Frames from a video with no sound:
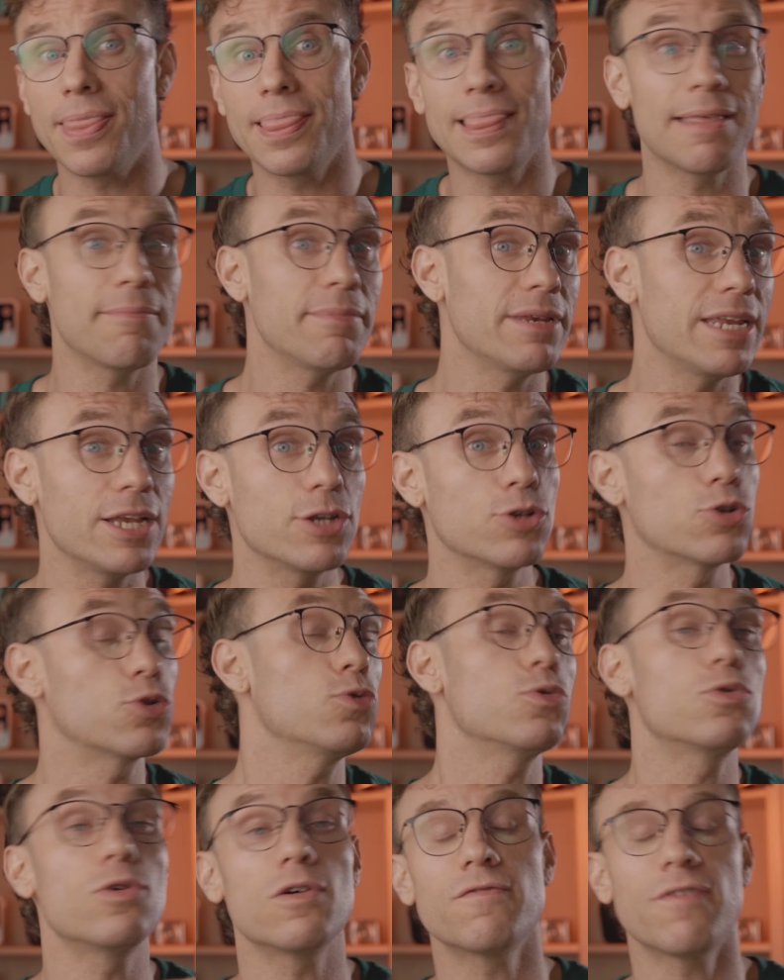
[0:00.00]
unlimited
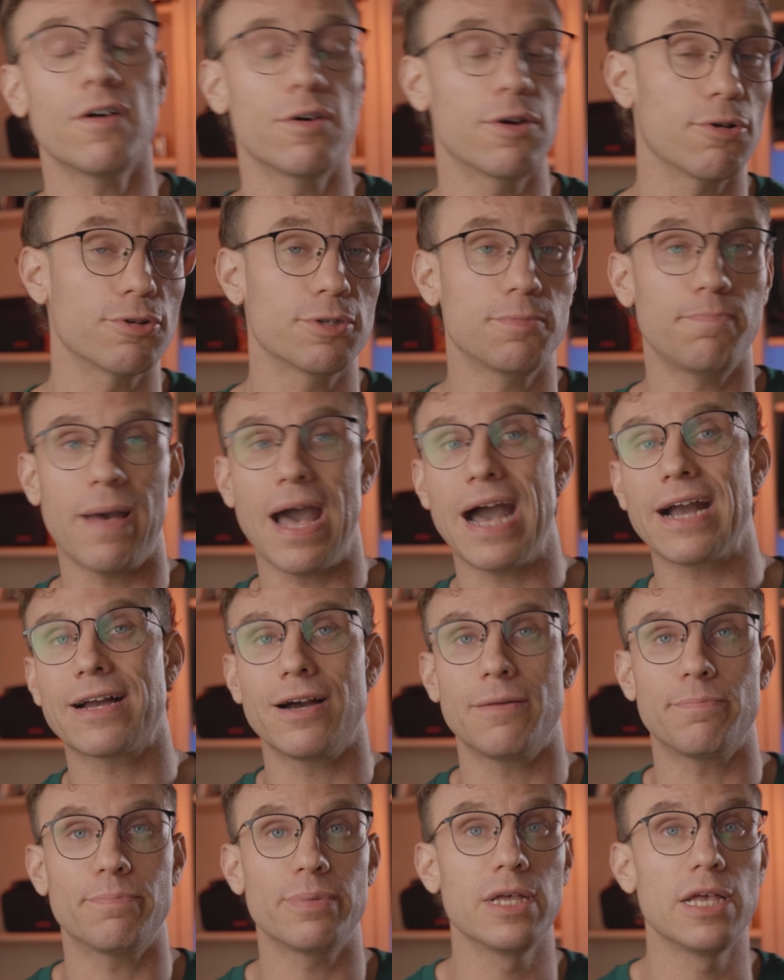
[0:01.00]
Google Photos
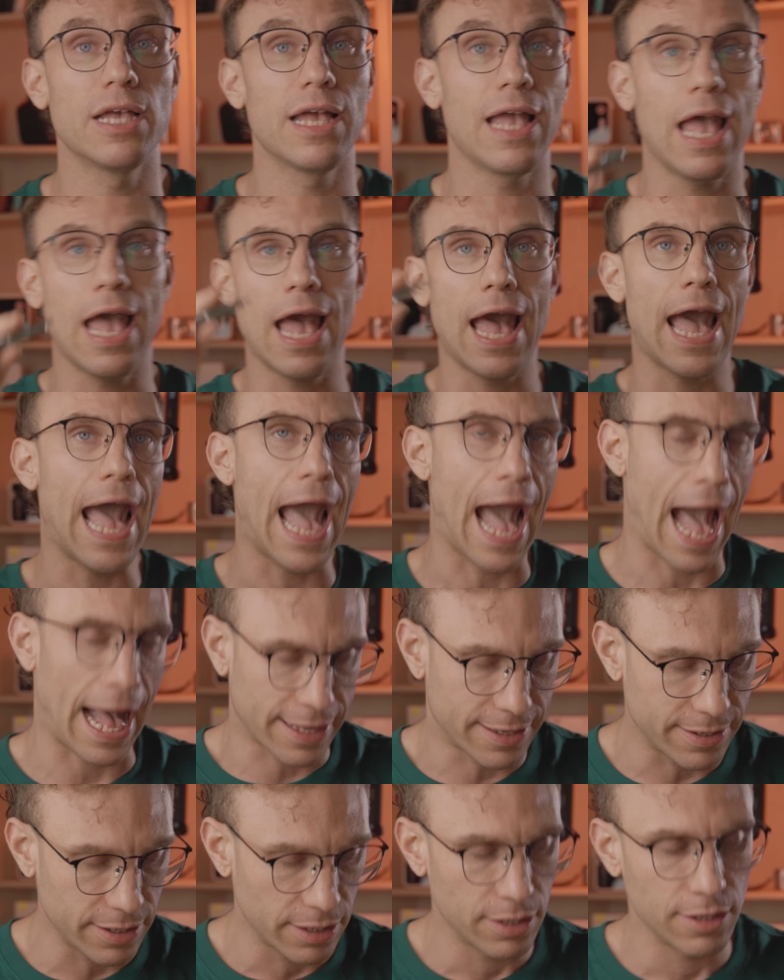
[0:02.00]
backup
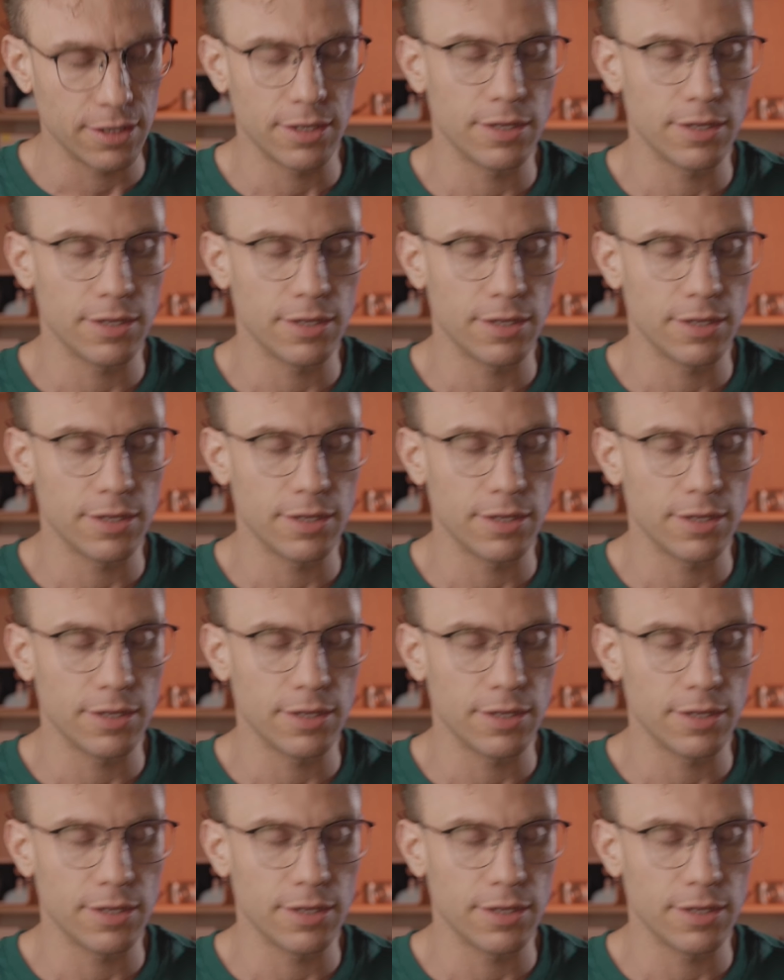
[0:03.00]
hack.